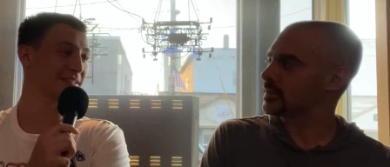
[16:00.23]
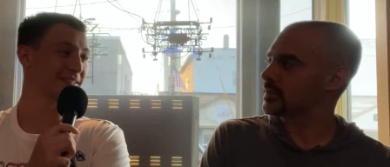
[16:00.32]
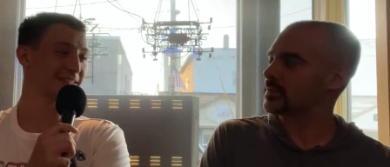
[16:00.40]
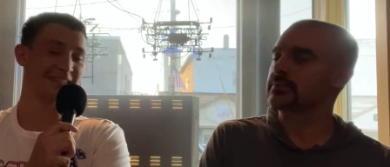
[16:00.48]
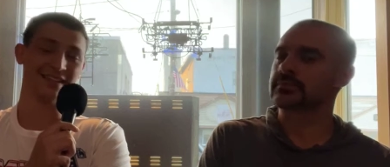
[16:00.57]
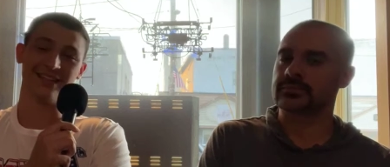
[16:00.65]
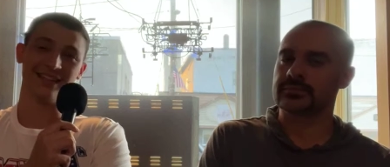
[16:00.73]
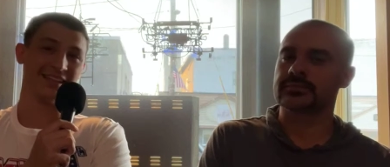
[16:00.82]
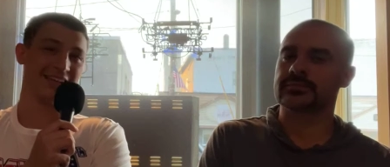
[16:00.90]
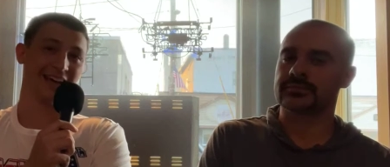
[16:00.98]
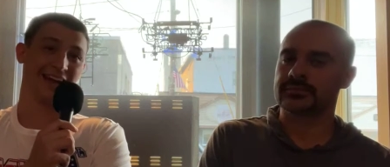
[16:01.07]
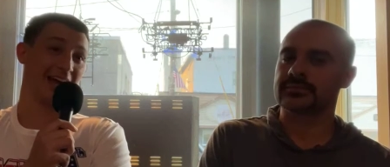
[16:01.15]
Speaker 1: and
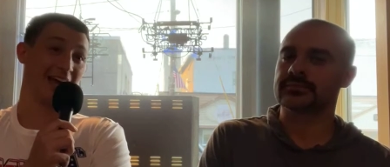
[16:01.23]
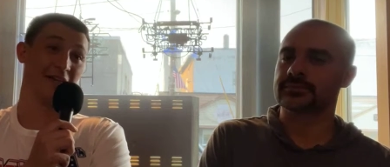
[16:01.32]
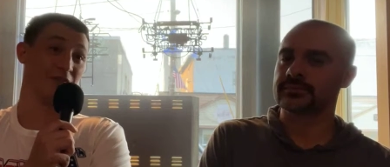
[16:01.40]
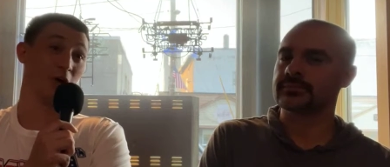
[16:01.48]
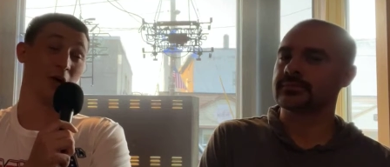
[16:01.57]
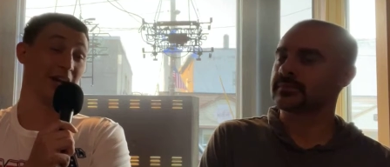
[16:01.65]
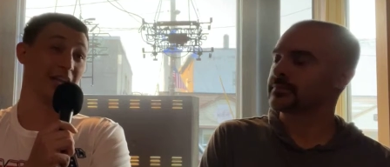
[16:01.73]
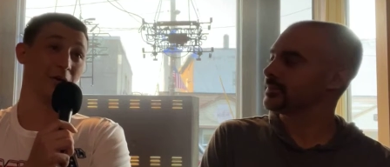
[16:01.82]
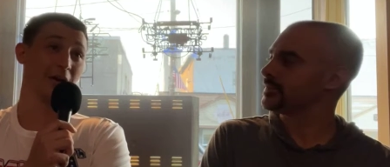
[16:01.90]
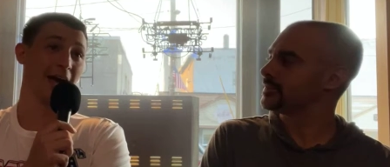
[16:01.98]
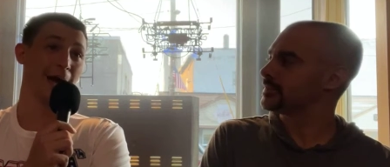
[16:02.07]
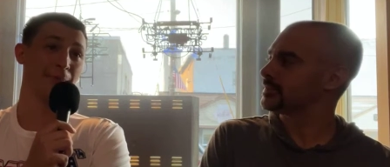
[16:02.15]
I have no idea
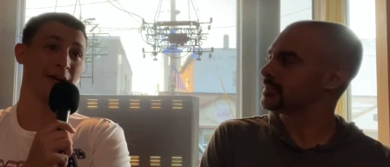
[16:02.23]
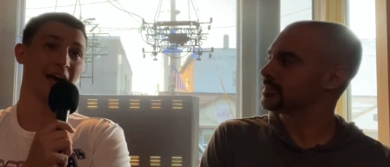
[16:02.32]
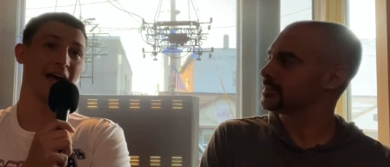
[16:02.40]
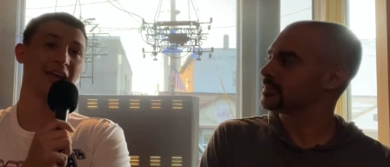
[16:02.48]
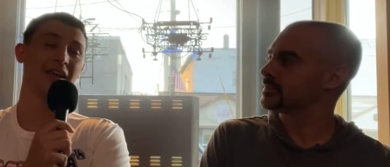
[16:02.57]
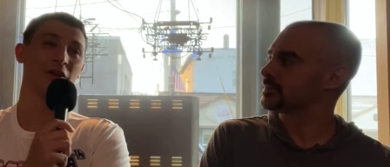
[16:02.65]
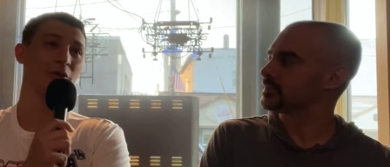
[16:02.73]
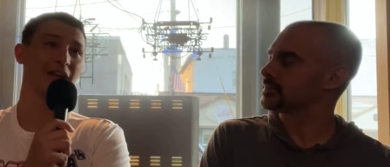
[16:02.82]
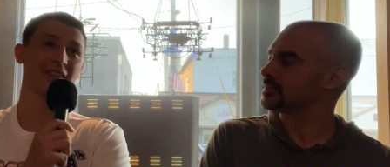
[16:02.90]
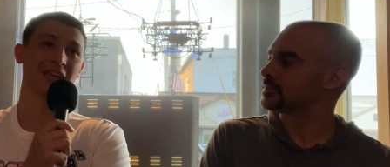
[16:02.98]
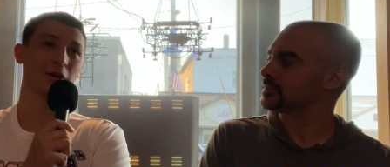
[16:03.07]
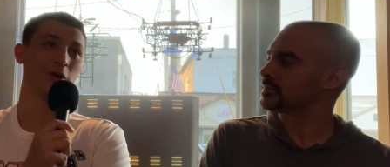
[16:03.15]
what happened. I, you know what
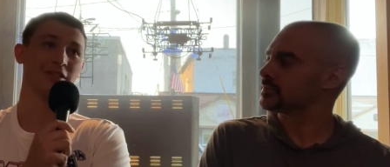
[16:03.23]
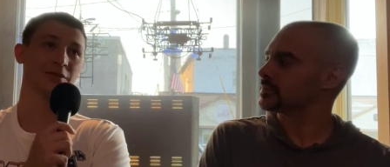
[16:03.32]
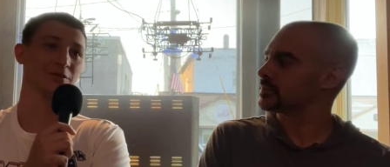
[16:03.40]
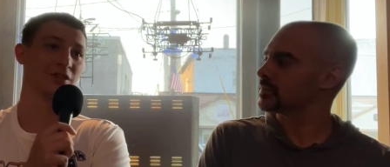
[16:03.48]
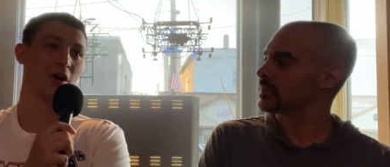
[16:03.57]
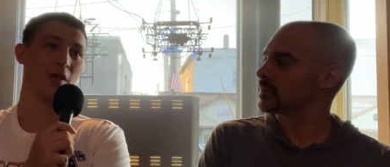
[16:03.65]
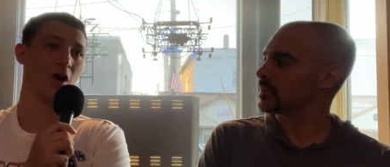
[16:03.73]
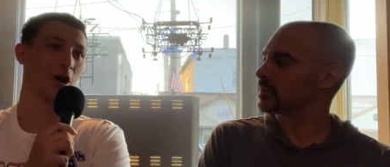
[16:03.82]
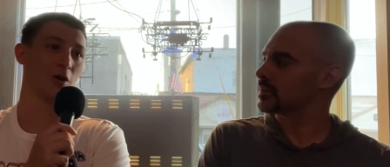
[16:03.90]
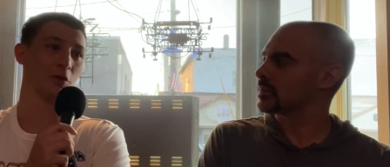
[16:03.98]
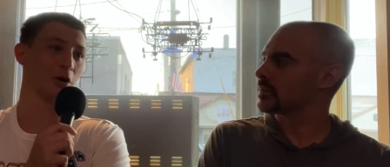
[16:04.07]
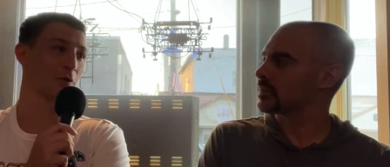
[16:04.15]
I think it was? It was all the
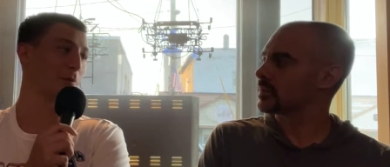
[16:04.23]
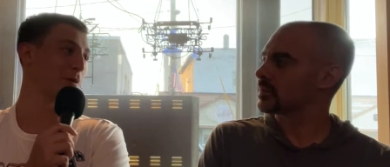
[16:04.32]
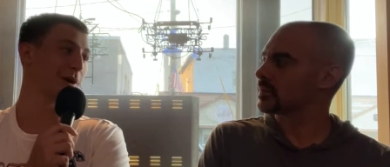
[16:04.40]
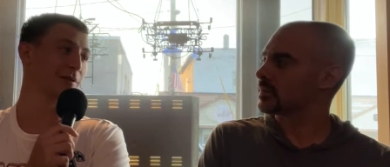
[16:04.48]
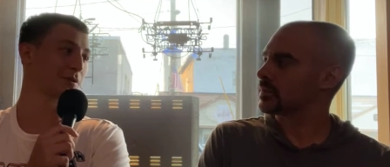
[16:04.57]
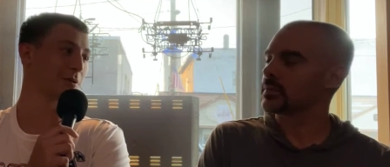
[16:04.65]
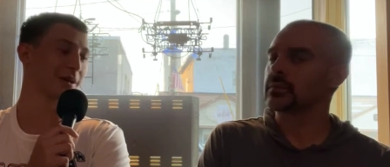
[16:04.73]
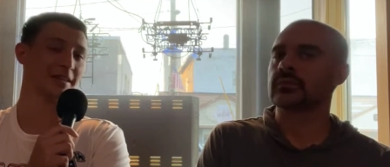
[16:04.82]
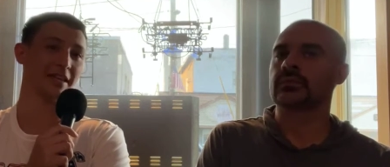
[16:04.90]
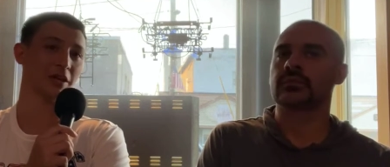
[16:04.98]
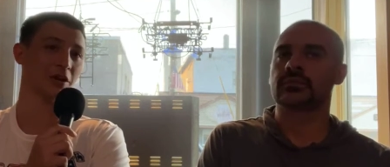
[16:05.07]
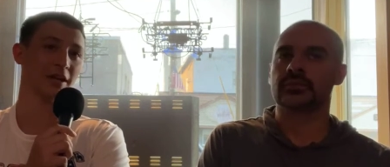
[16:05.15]
hard work we put in throughout
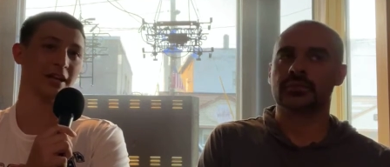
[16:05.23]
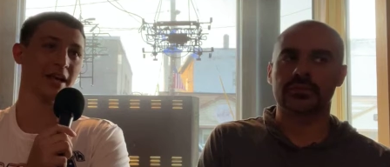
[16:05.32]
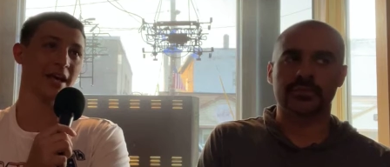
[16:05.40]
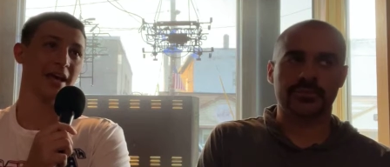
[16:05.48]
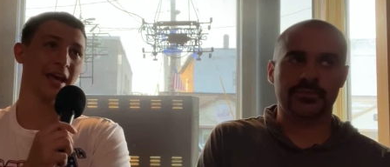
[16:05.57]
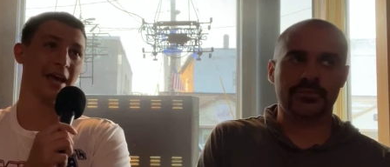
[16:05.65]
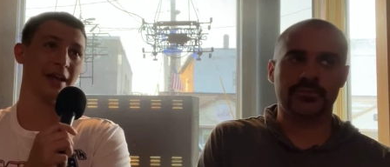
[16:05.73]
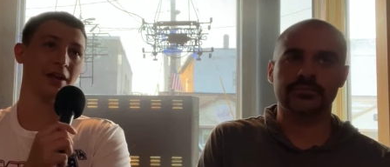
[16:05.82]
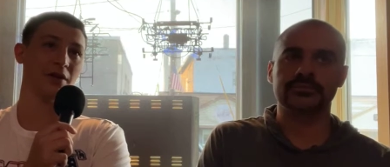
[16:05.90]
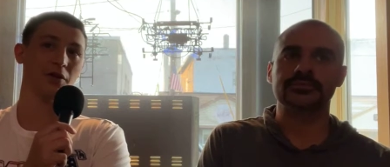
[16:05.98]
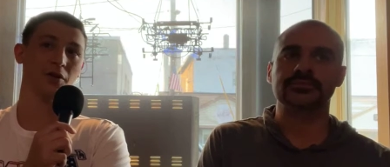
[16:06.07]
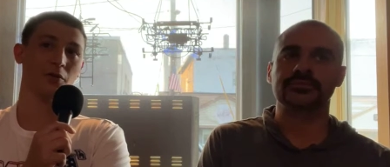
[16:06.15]
the year, and
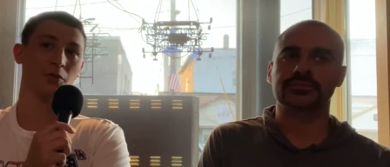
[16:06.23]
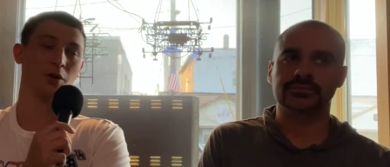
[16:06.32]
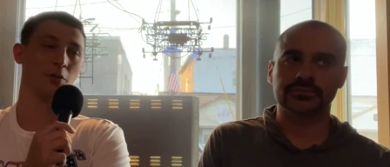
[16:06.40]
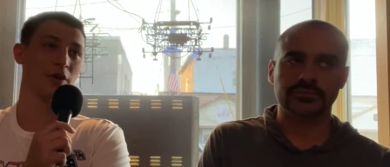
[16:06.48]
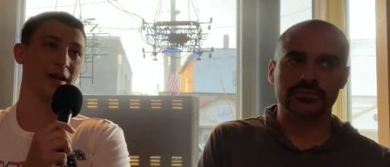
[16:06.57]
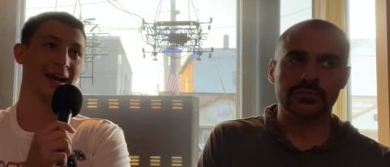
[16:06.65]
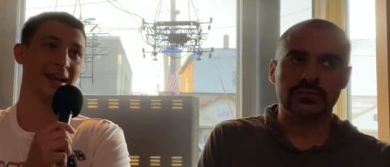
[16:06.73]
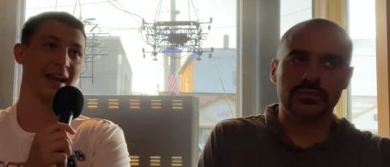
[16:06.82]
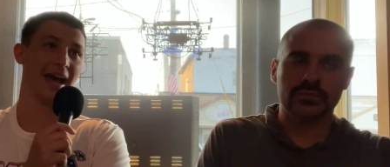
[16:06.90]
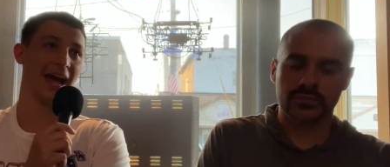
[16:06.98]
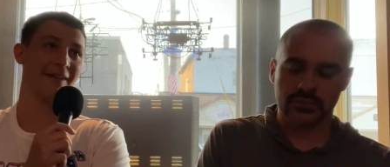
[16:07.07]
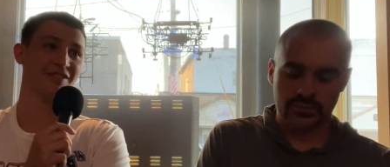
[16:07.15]
and when we got in
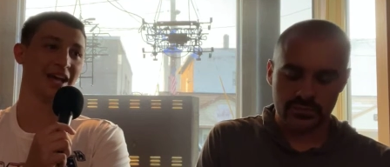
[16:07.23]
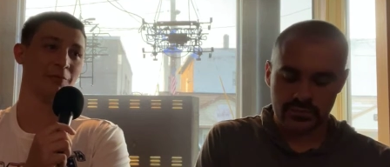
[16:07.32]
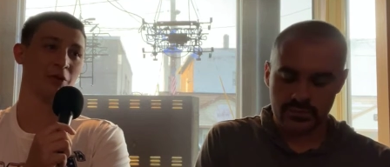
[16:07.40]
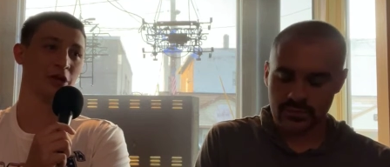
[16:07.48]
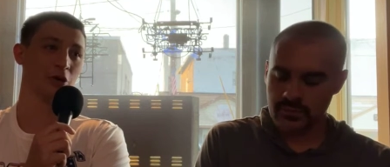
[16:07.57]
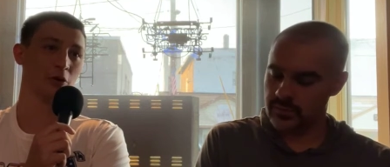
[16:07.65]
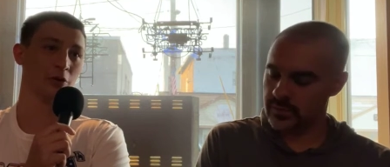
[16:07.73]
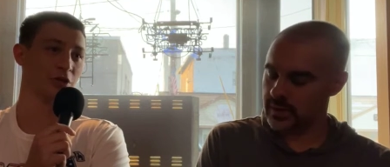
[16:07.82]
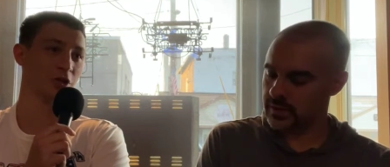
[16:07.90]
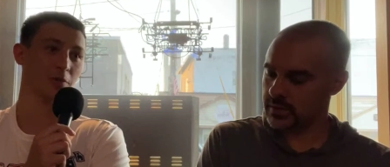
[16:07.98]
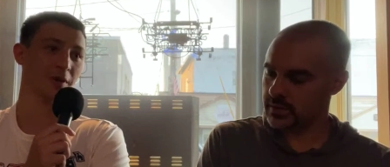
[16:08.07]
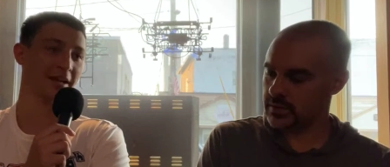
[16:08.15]
at halftime, we knew we
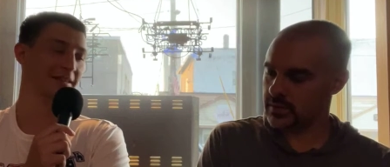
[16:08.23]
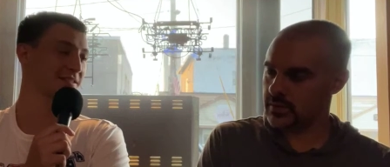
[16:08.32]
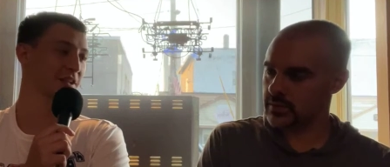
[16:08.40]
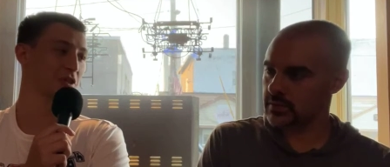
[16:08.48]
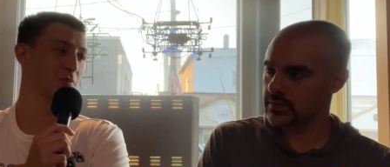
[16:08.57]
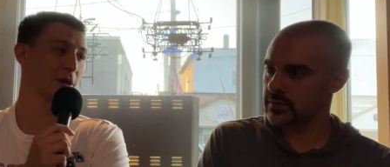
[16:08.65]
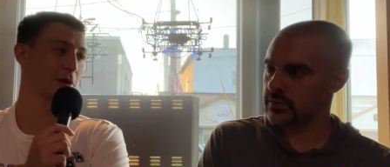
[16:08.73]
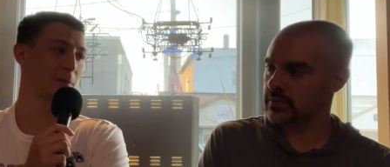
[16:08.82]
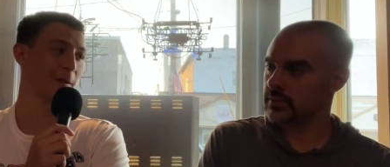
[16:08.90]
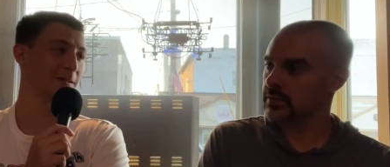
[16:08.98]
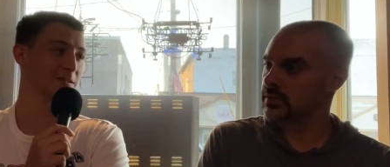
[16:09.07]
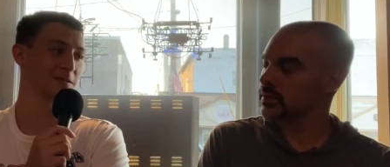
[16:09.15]
should have been in such a better
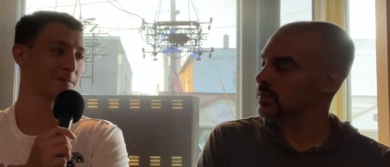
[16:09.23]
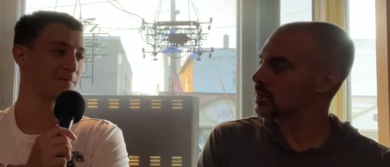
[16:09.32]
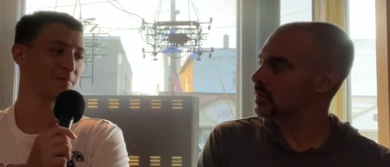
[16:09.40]
place.